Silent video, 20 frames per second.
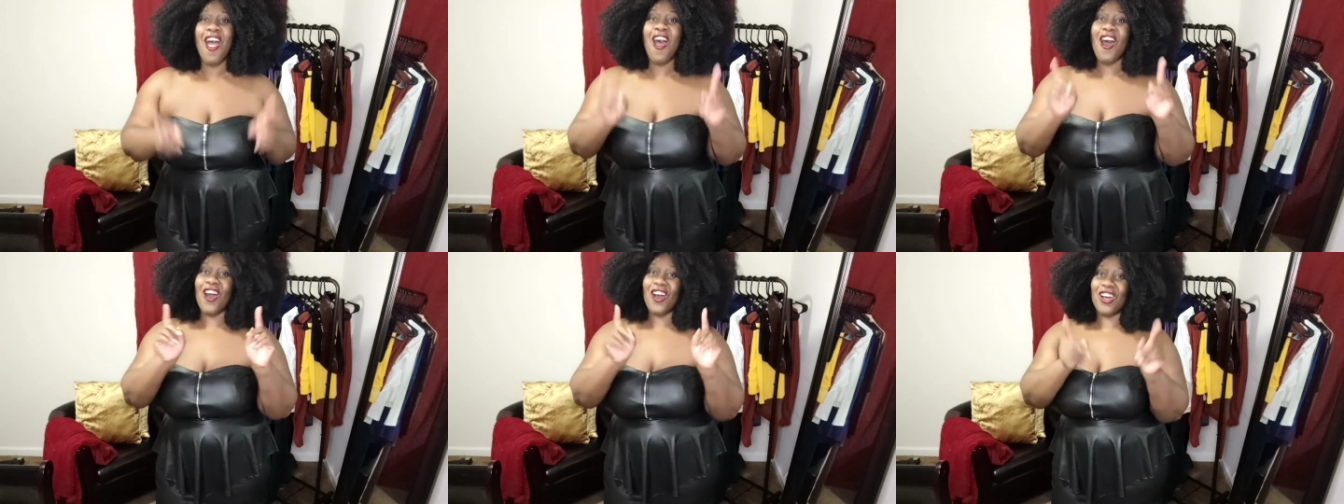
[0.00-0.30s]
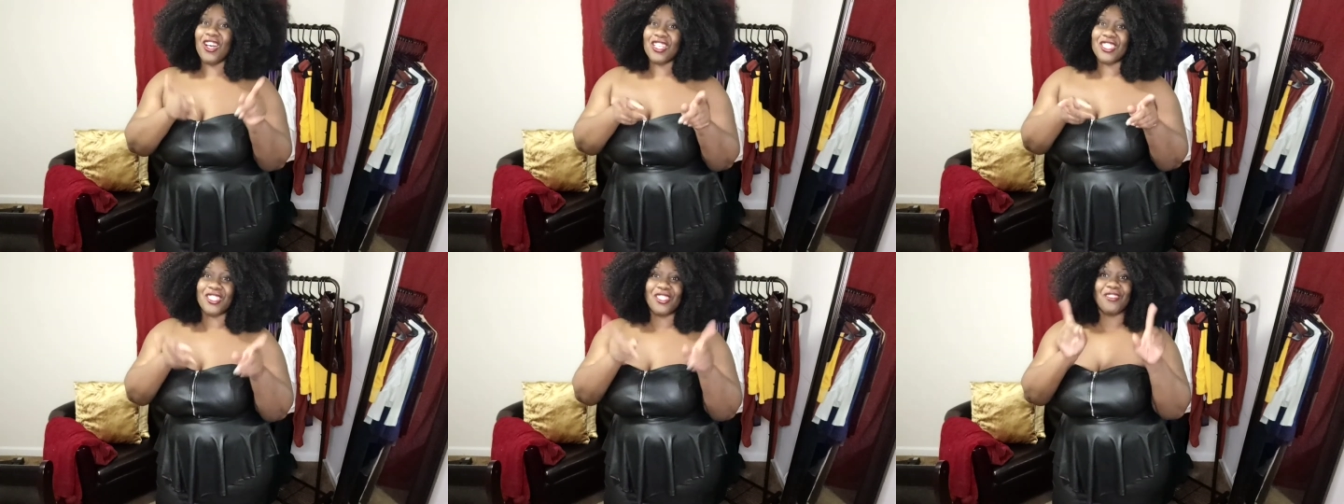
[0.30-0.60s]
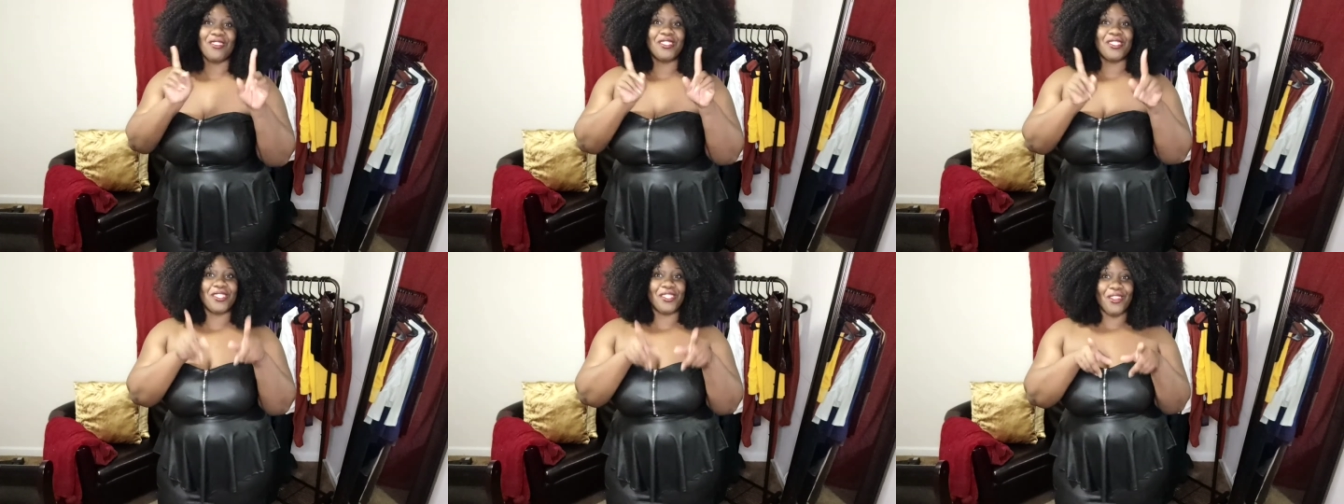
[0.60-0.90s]

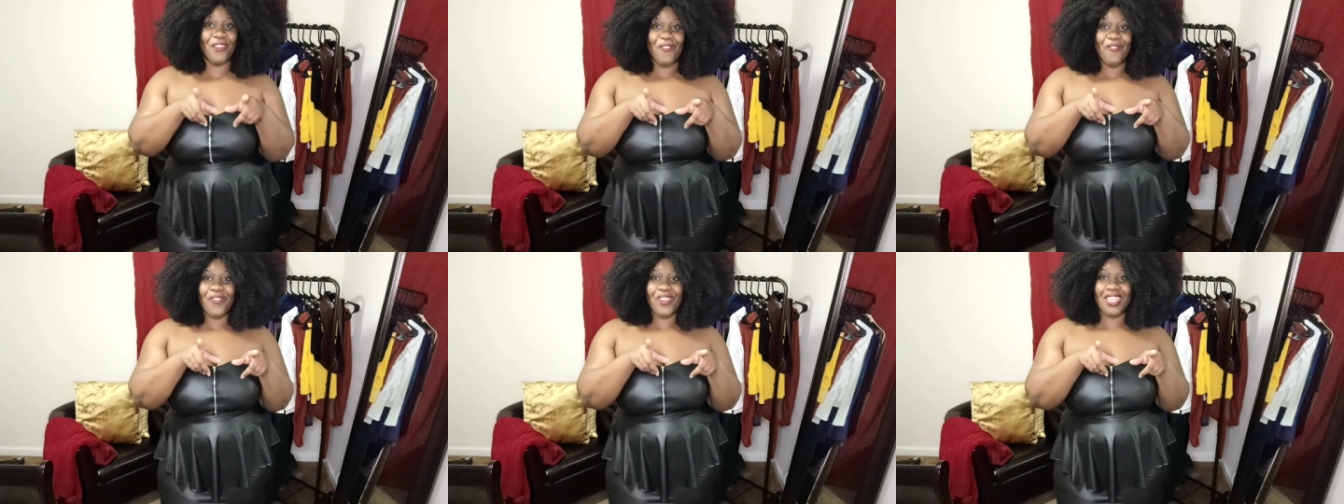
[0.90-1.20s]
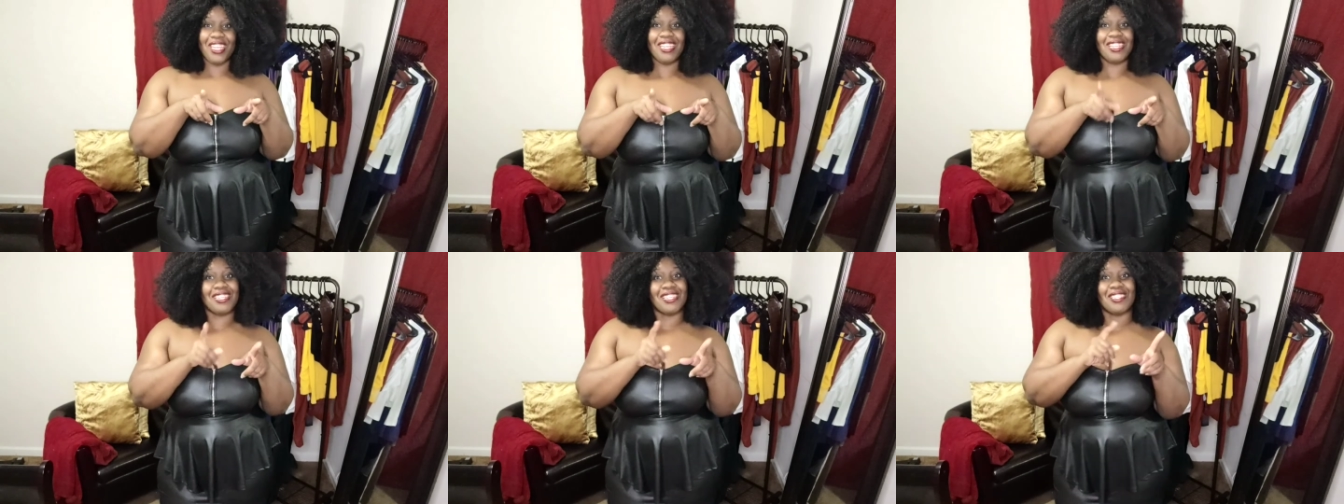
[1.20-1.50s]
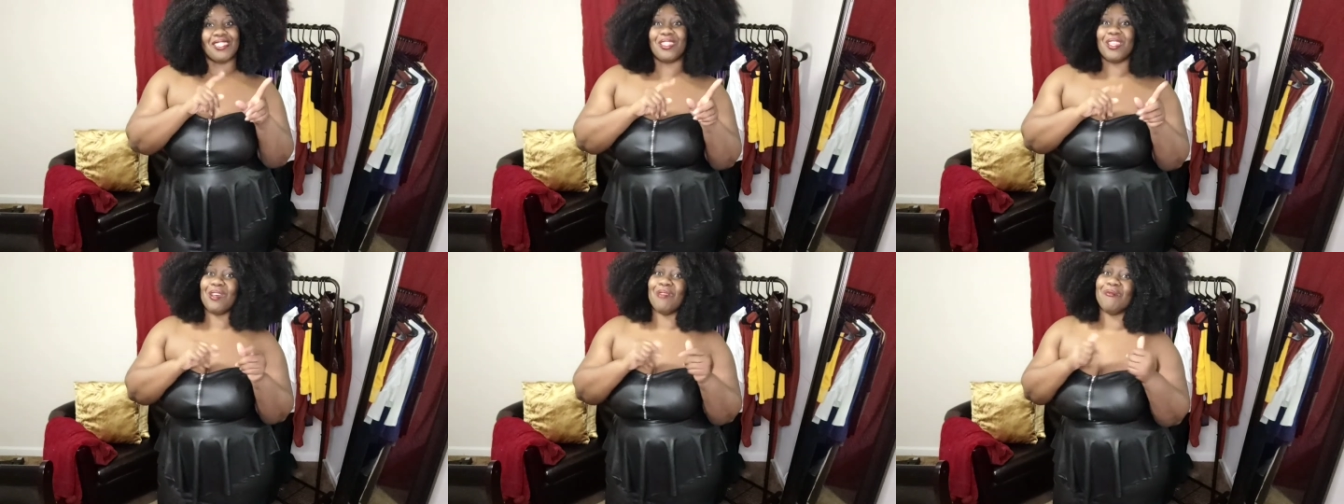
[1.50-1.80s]
Also, don't forget to
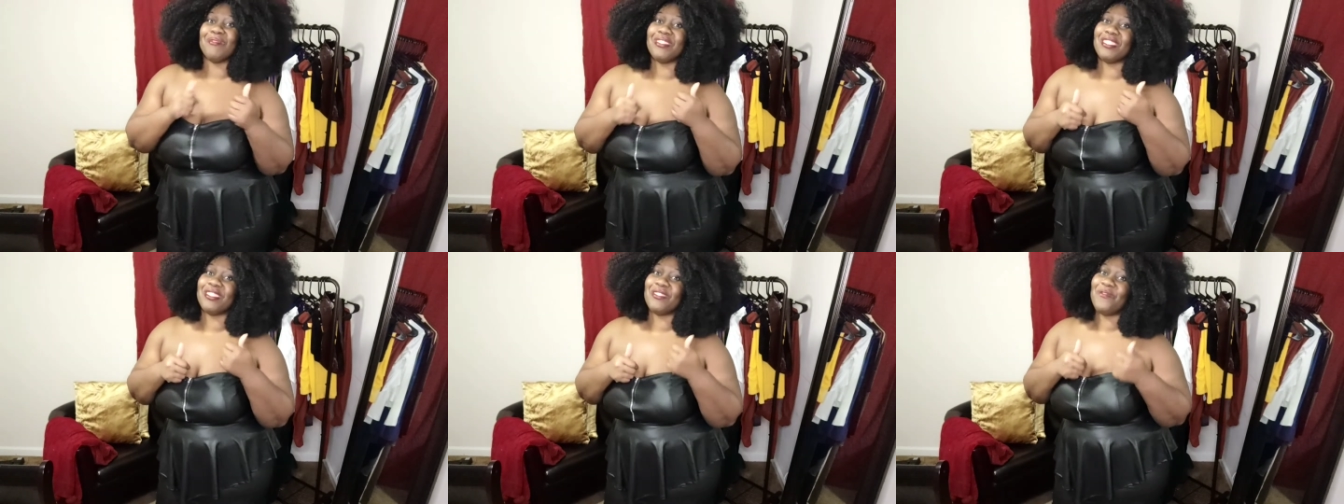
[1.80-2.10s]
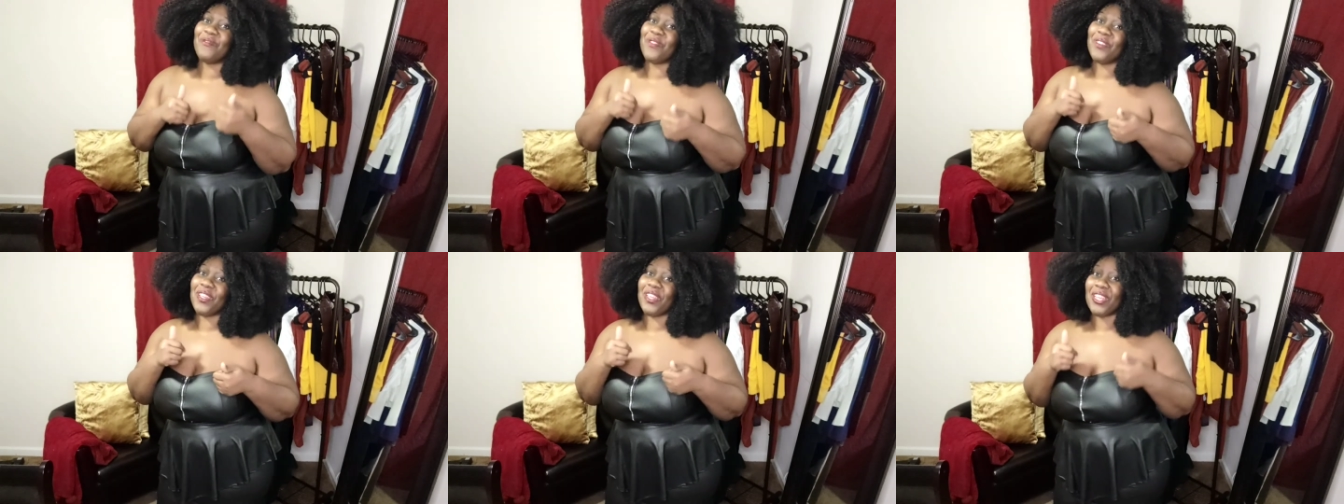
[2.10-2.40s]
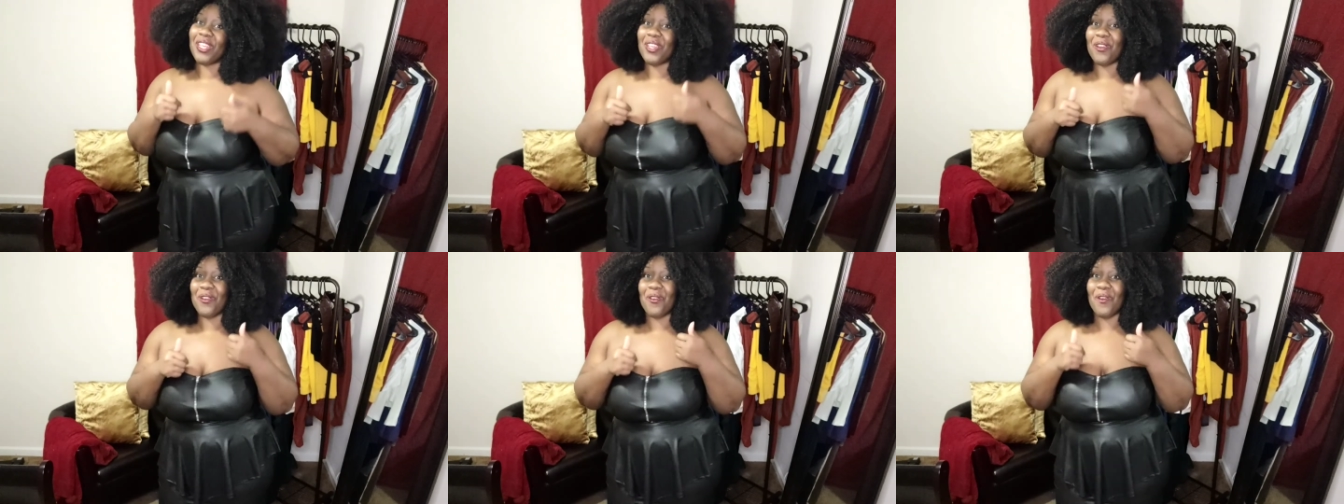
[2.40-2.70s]
thumbs this
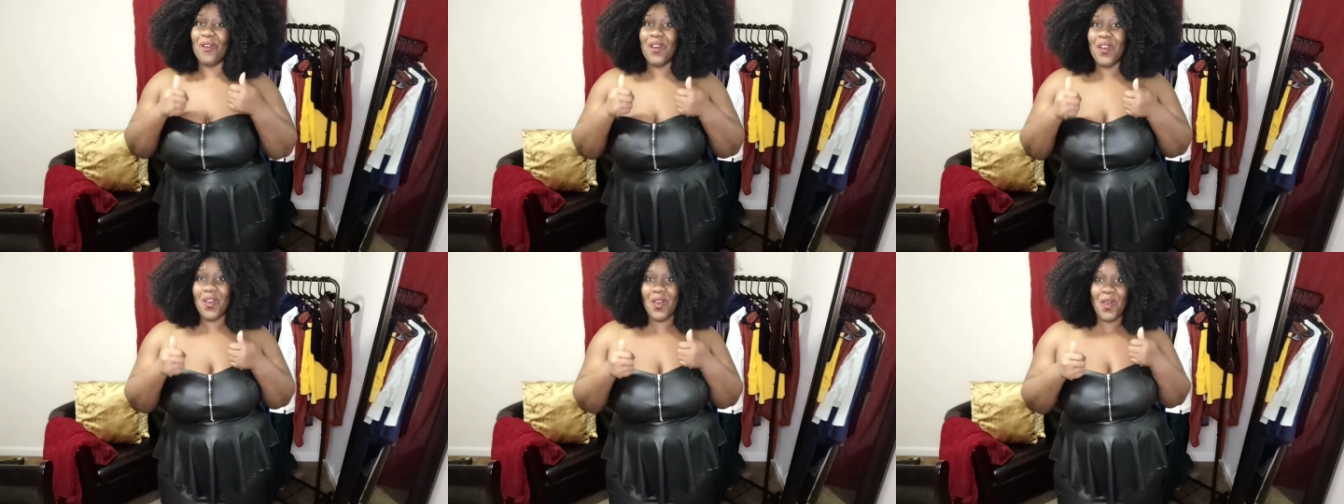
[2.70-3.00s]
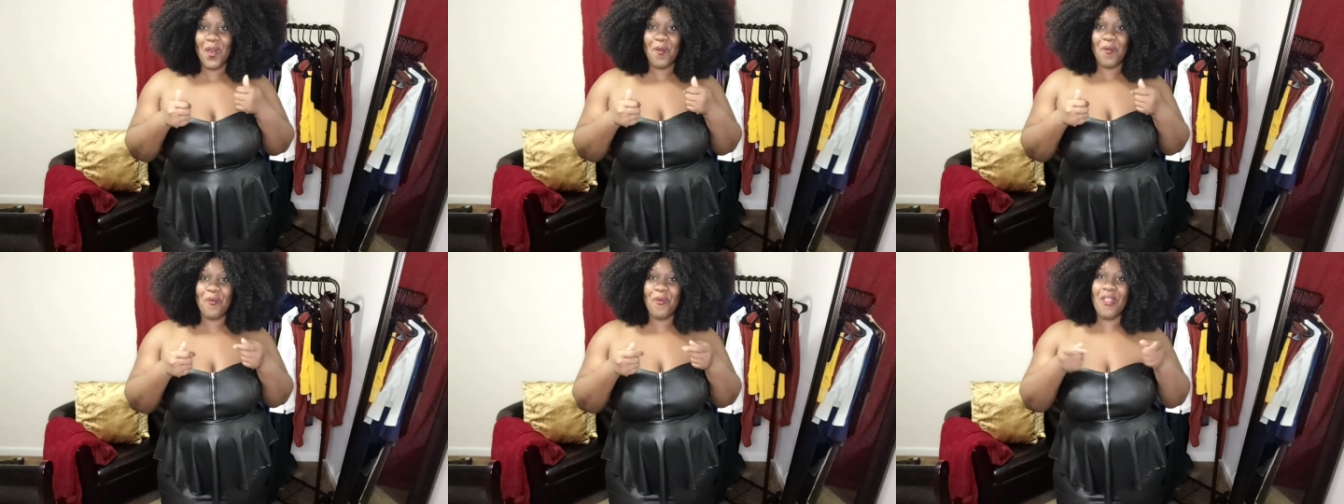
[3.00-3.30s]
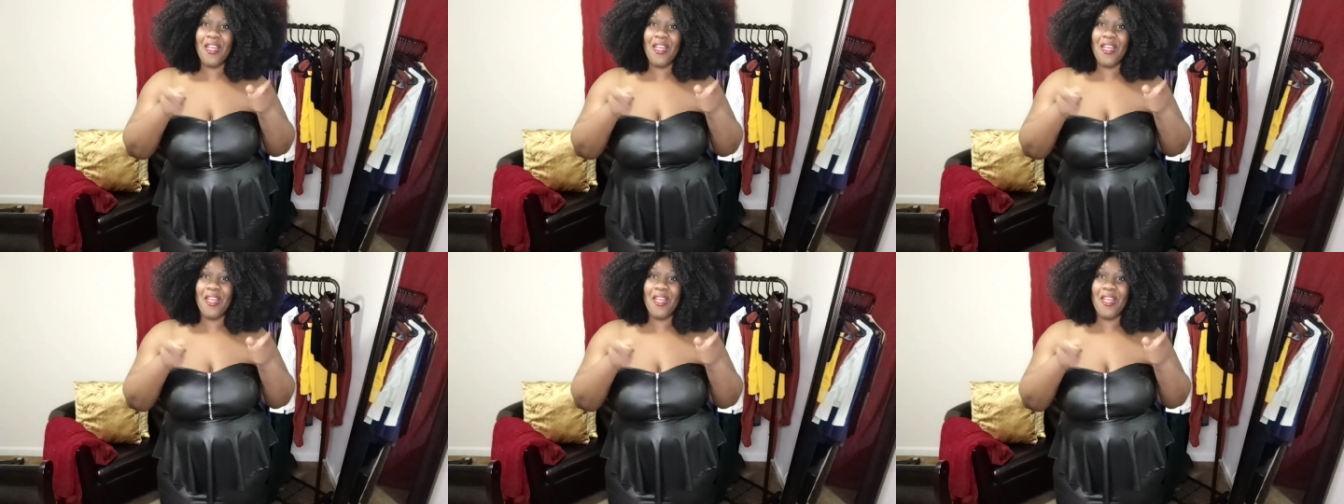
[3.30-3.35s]
video up.